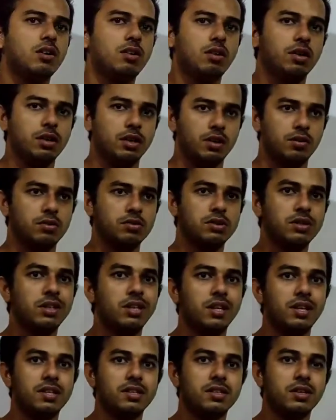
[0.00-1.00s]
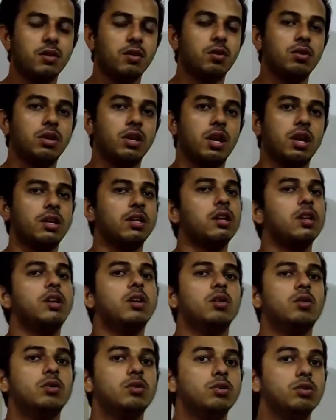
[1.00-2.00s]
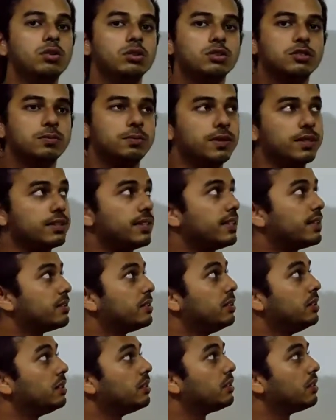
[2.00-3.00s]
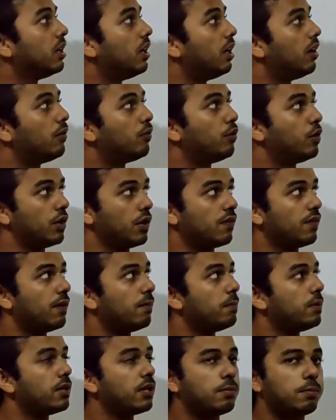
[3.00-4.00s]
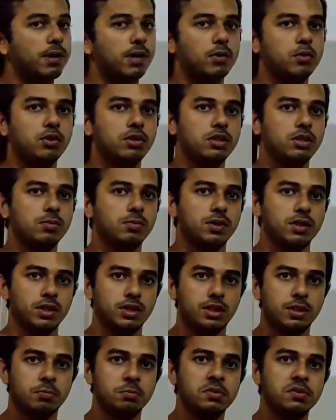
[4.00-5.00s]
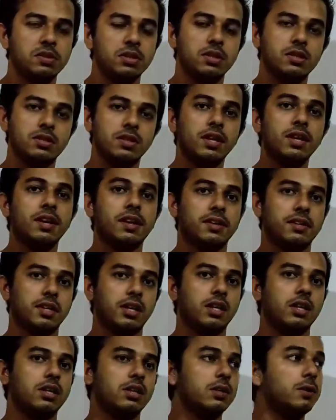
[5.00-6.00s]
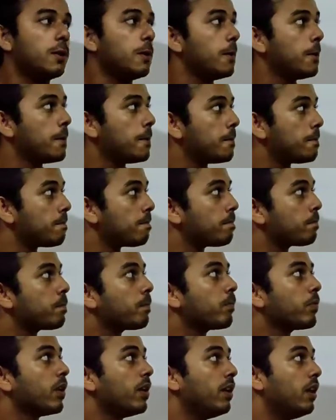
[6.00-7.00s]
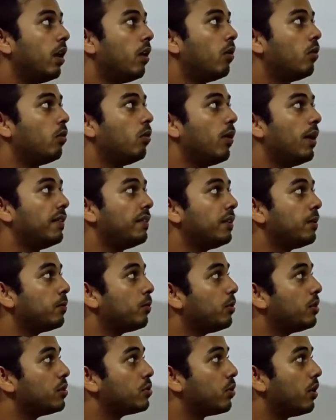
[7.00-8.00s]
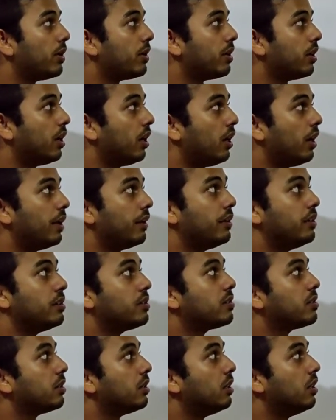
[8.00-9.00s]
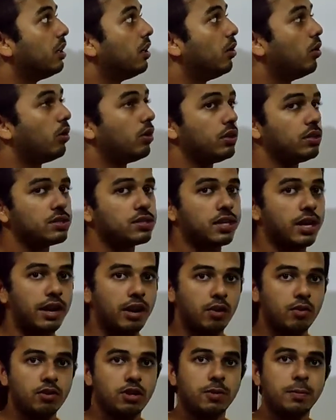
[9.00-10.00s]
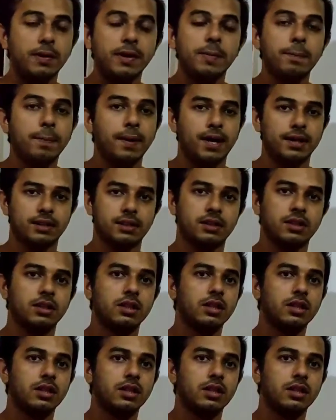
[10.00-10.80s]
Okay, consider it is a courtyard whose measures is 45 meter by 20 meter. That means it is a rectangle. Now one thing more is what, this lawn is surrounded by a path,